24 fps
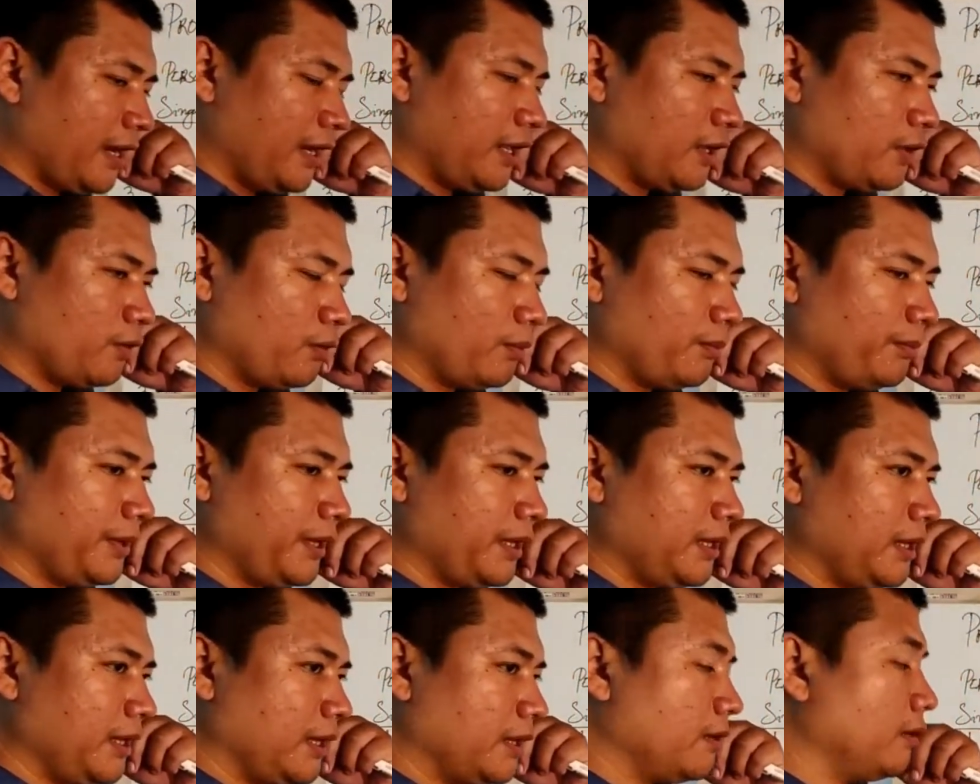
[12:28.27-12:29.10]
it will
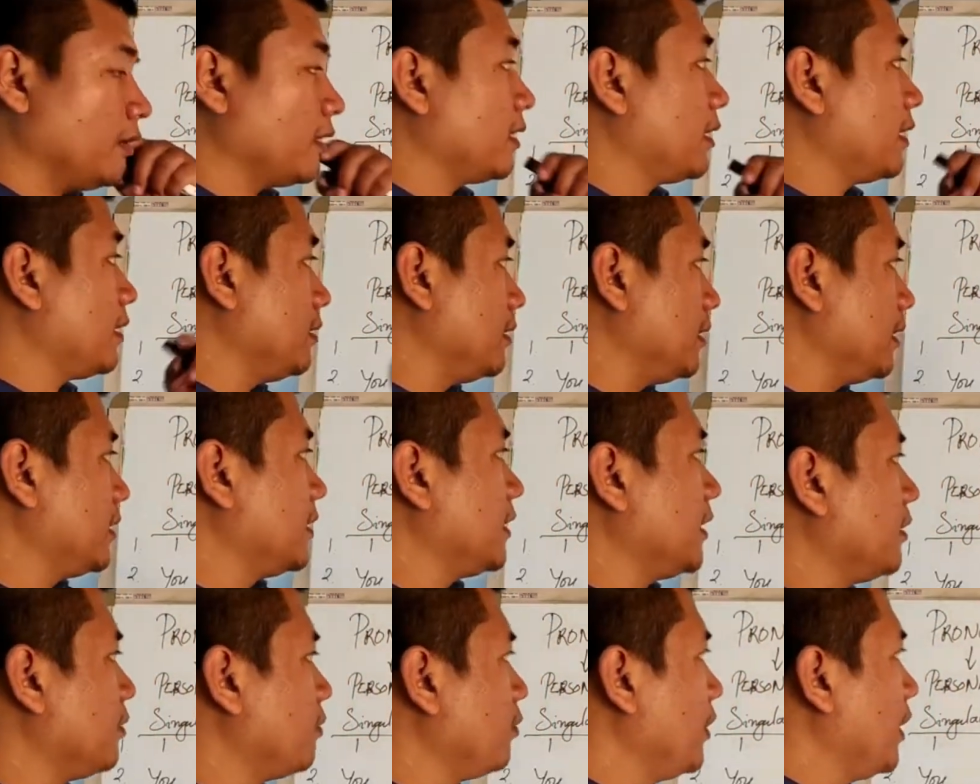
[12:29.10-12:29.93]
be the
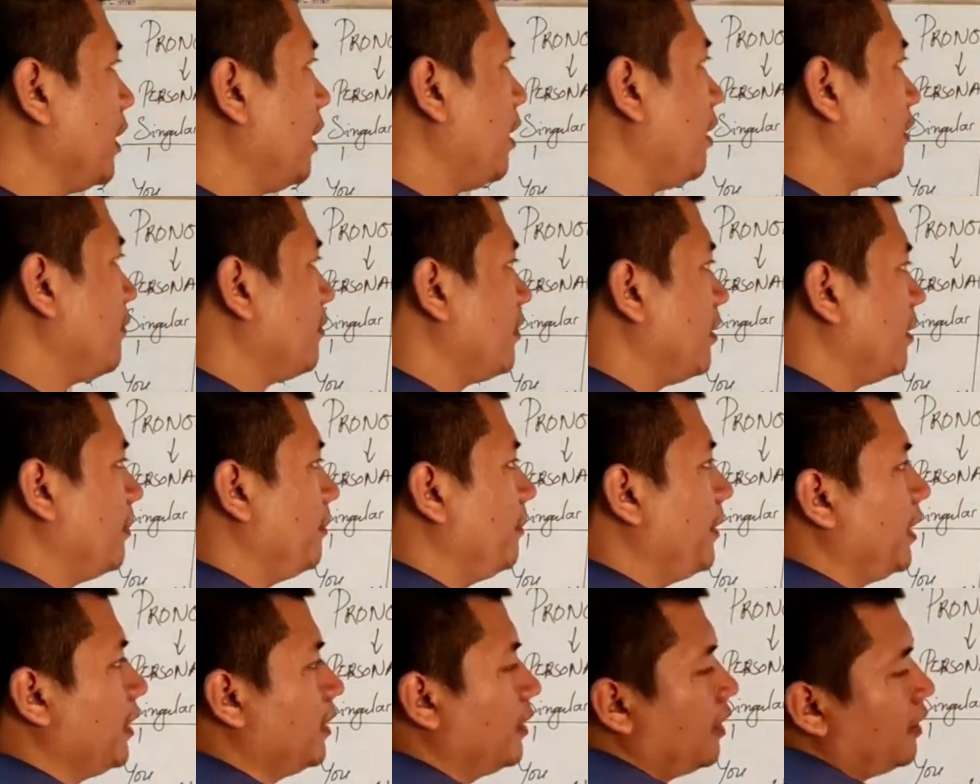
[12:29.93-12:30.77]
correct way of
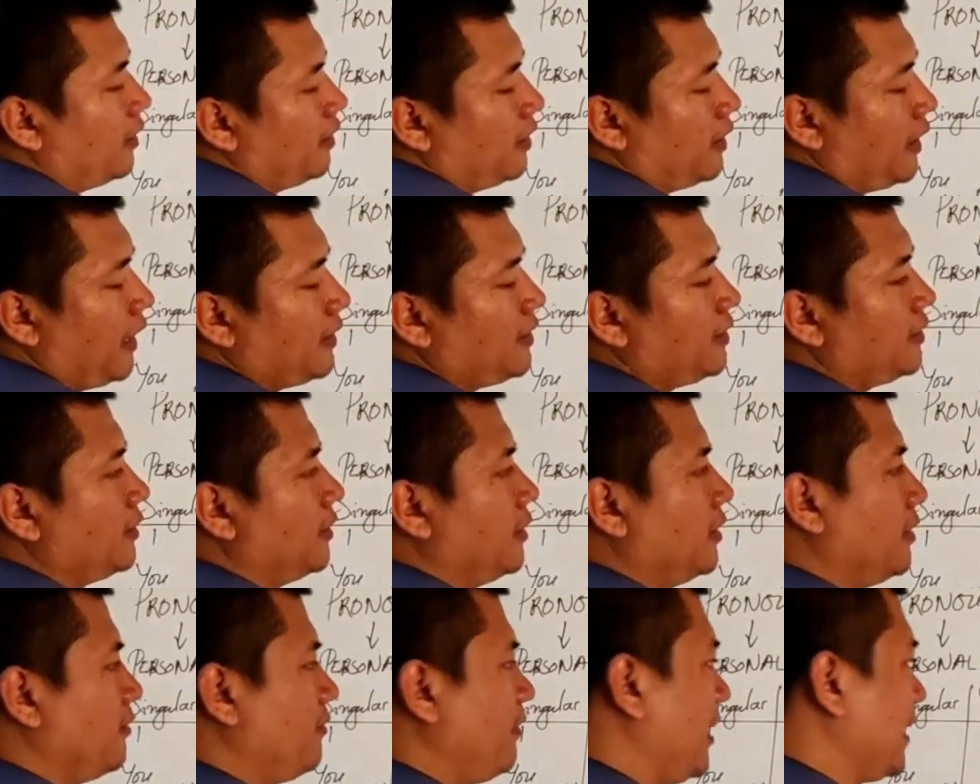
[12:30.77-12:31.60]
writing
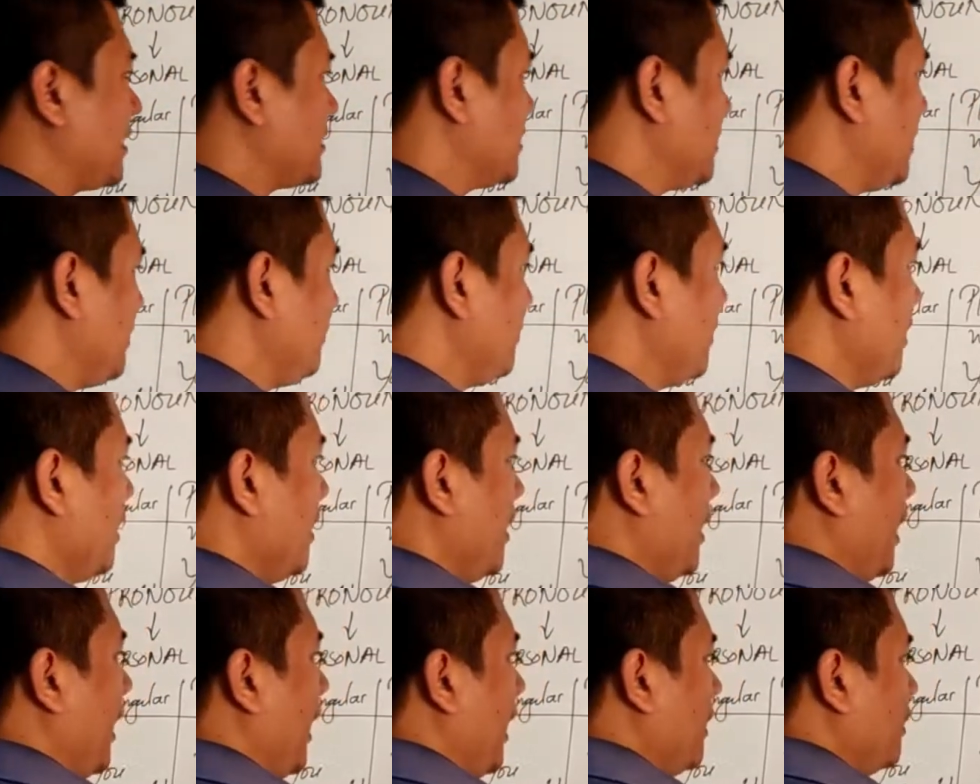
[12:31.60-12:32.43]
reflexive.
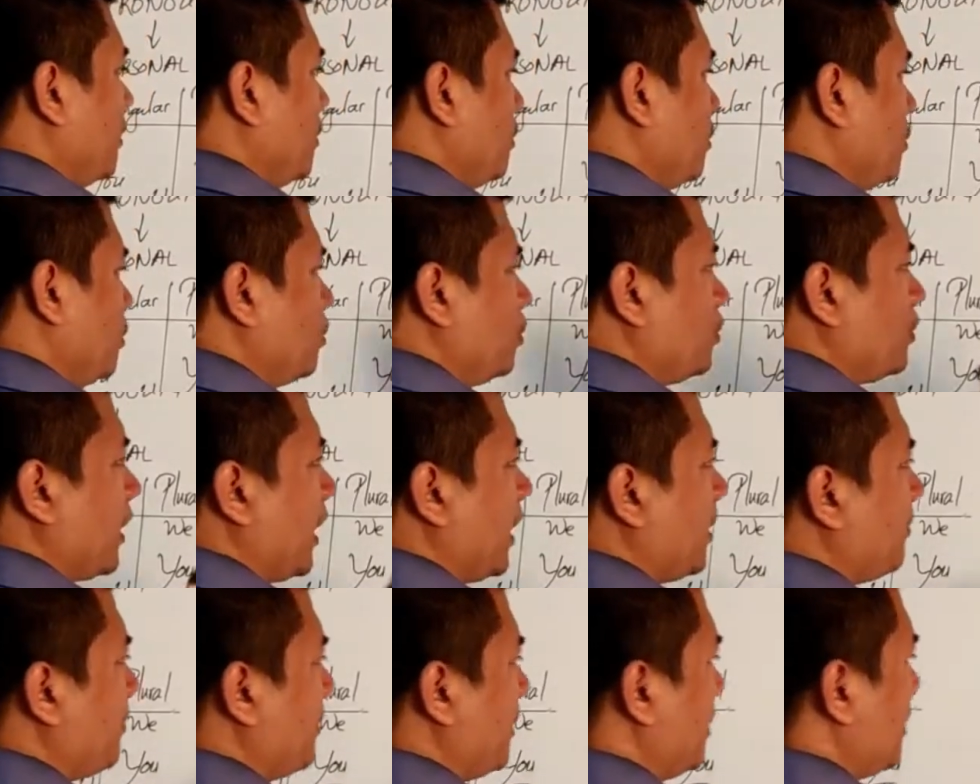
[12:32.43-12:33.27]
And you
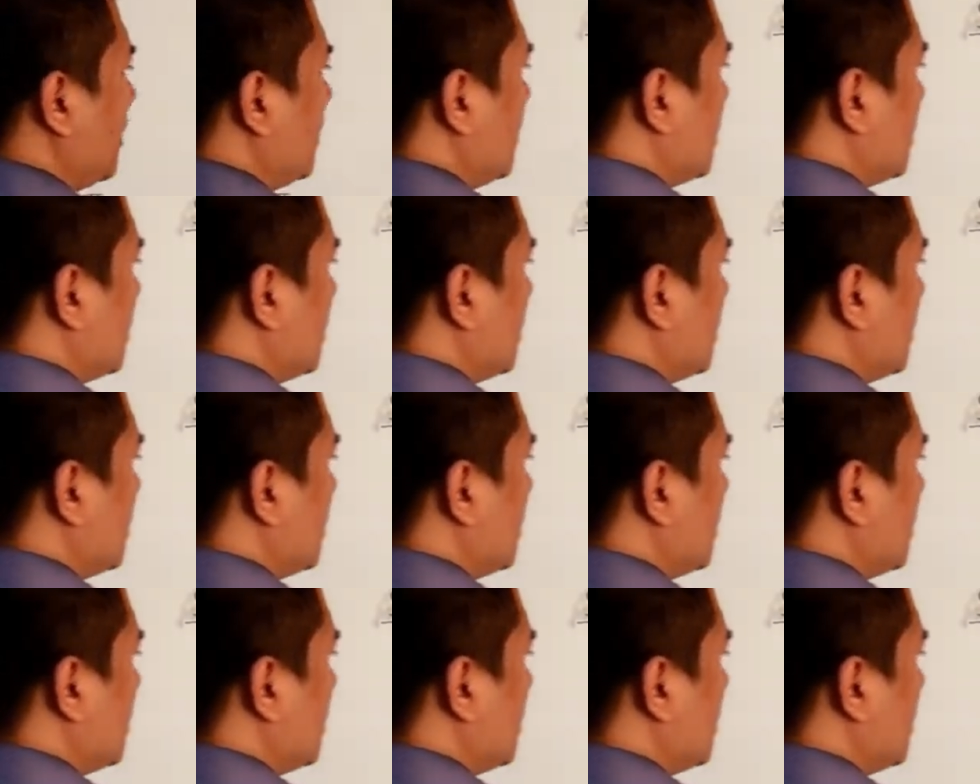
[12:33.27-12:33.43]
can be